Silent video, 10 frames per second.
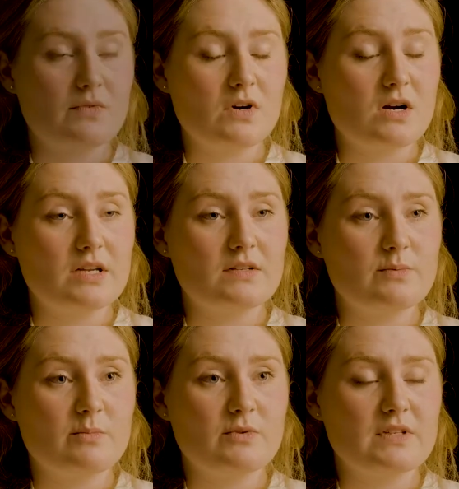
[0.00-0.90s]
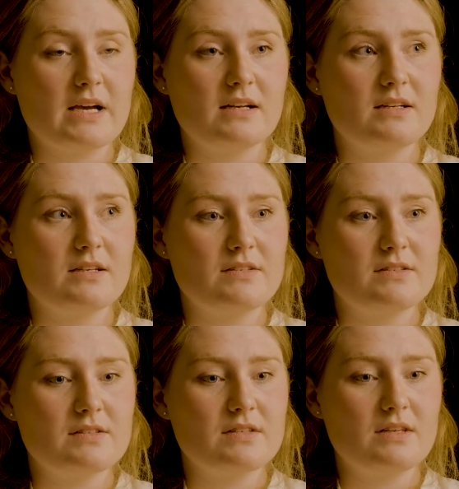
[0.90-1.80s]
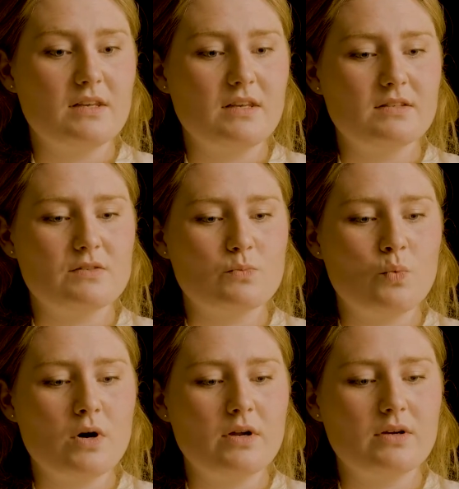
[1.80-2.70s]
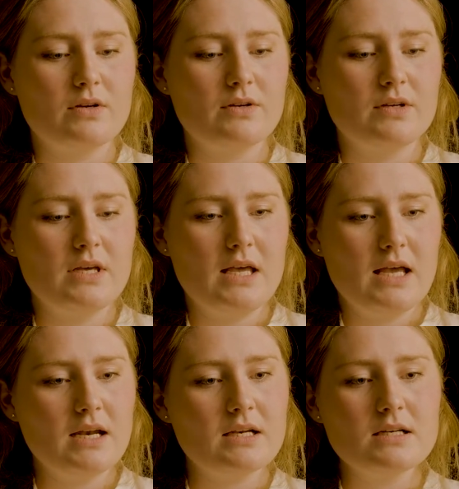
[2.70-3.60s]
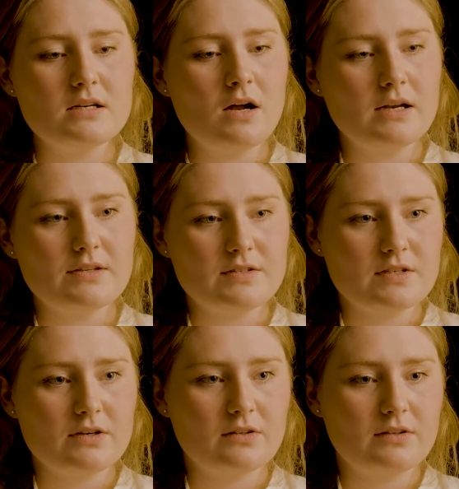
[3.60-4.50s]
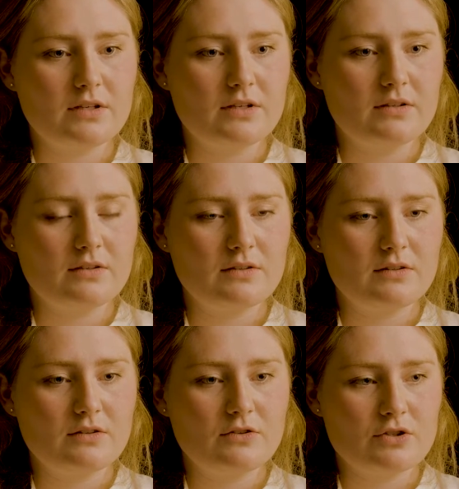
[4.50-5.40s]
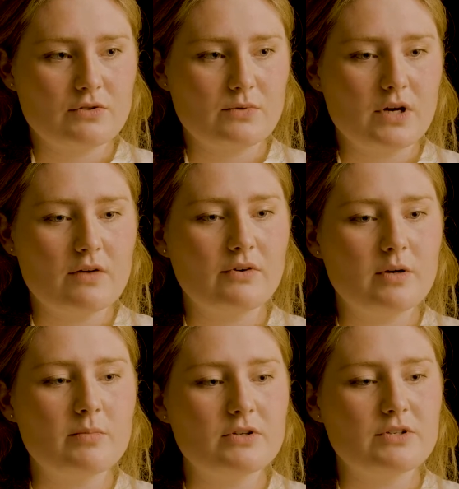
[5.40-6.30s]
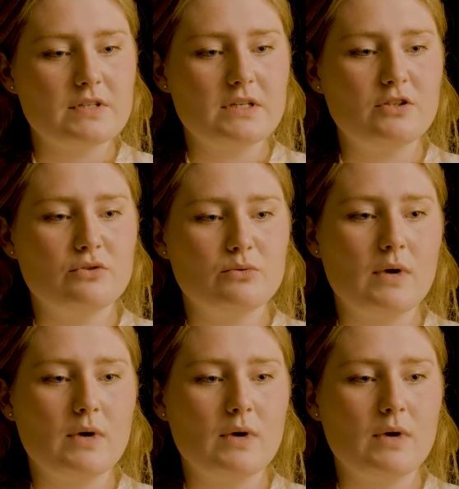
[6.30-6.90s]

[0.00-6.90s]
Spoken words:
of our audience members had is what, and in, not necessarily just recovery, but just in your